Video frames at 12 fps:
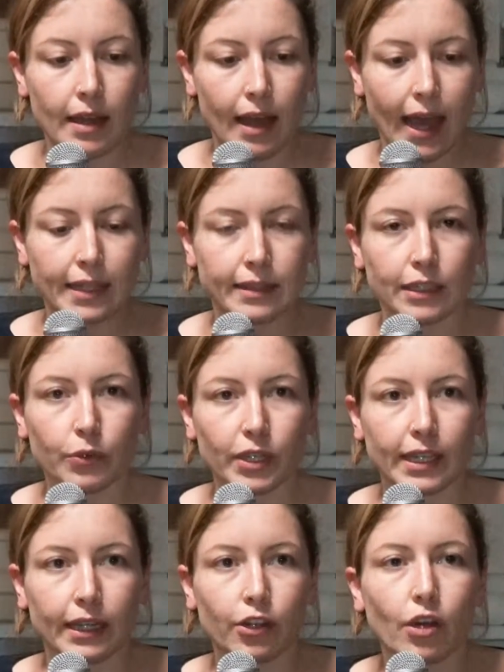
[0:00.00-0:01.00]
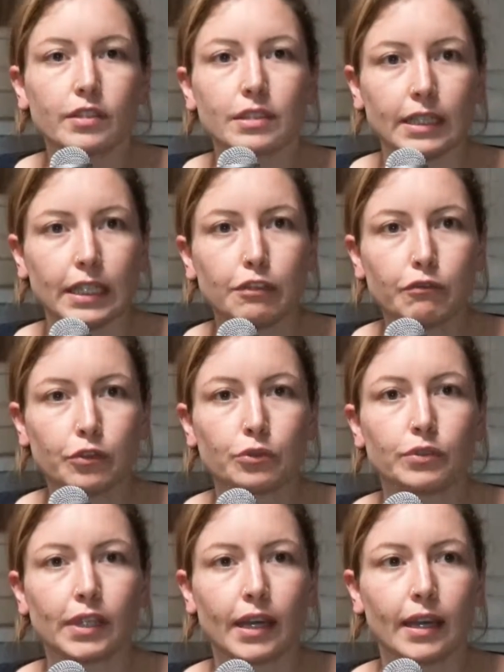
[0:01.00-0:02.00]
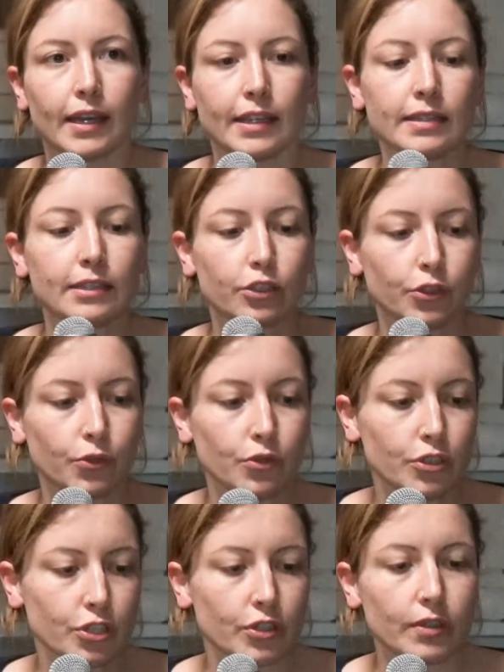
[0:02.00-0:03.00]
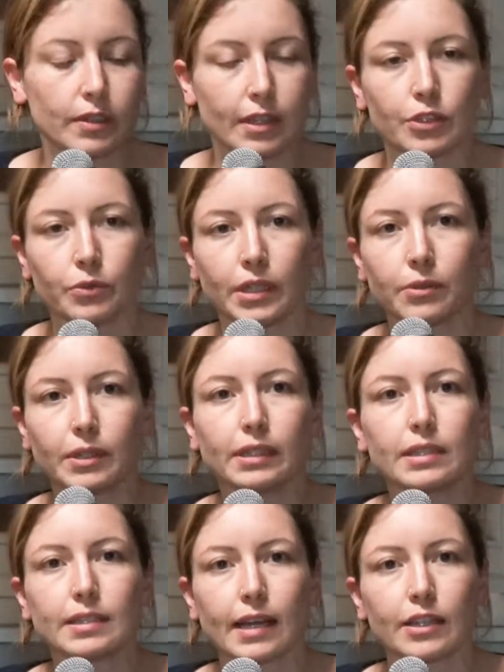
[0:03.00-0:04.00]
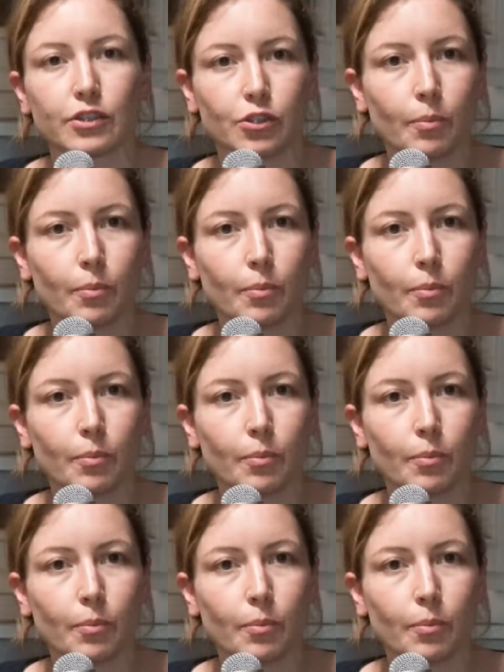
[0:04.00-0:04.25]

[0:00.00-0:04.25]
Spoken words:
I think we cannot leave to the institutions that we criticize so